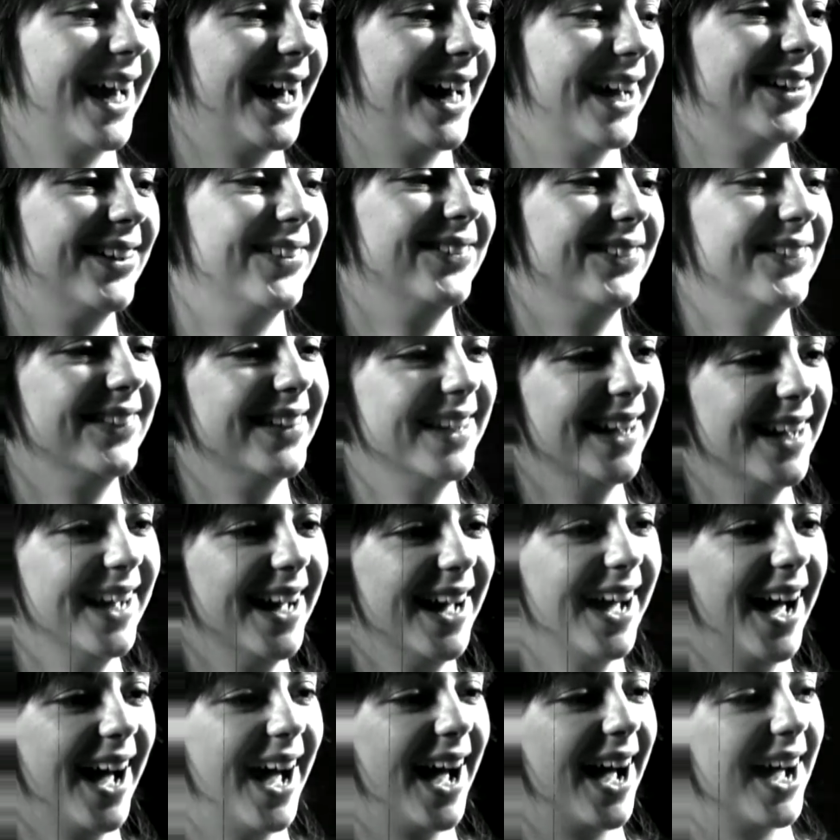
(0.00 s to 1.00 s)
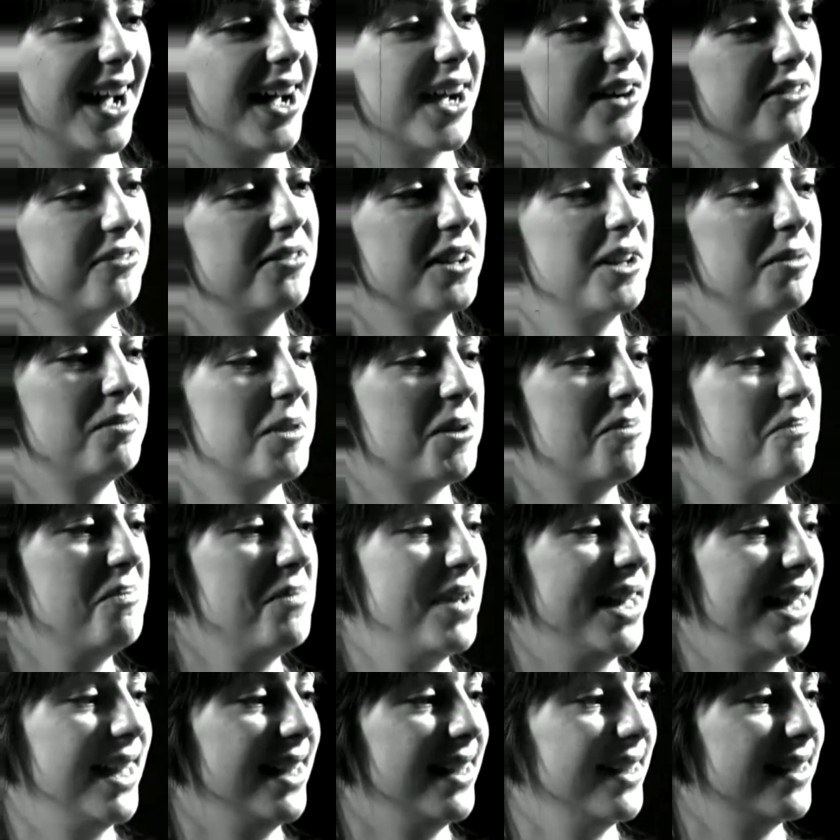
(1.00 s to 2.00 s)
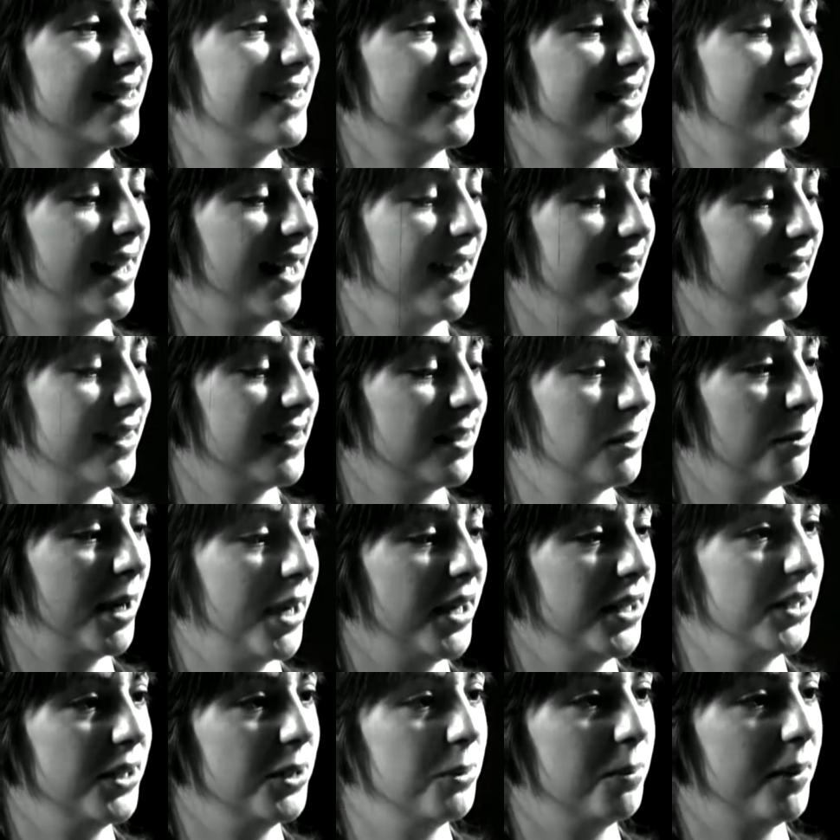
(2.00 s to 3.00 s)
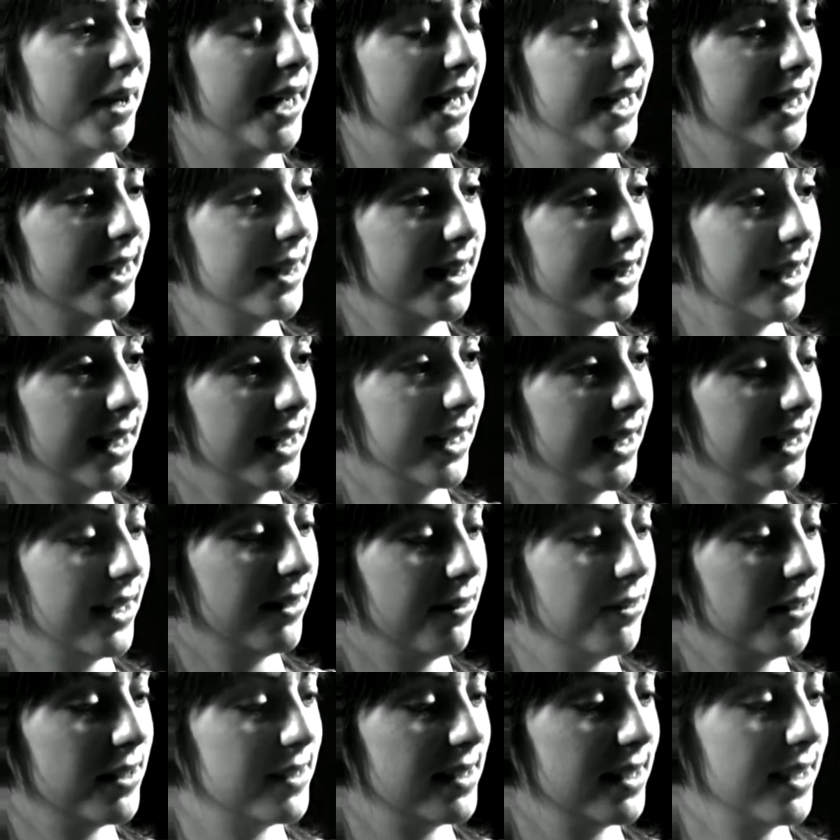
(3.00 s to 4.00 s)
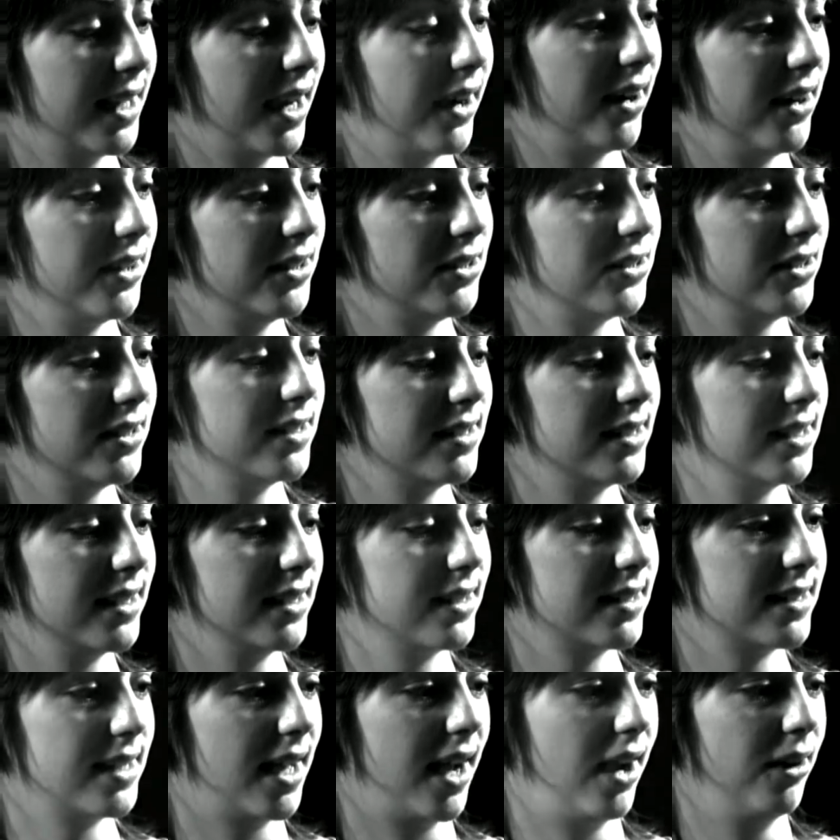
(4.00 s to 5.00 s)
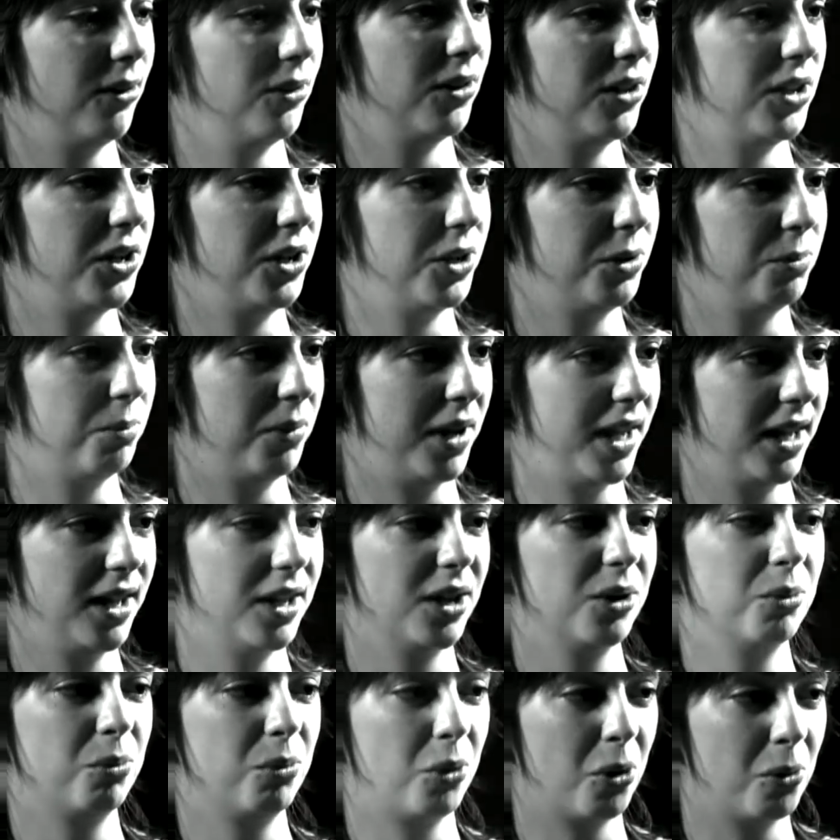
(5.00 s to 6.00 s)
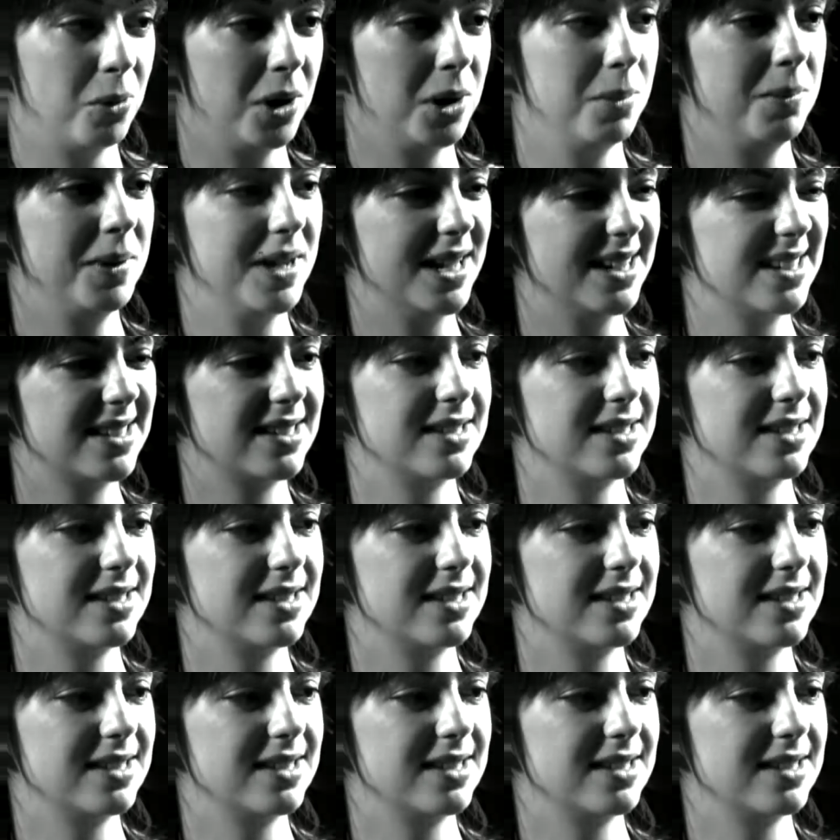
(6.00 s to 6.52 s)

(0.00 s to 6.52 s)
I feel a bit mean to say this about you, but I think if there's a characteristic sound that you'd make, it would probably be a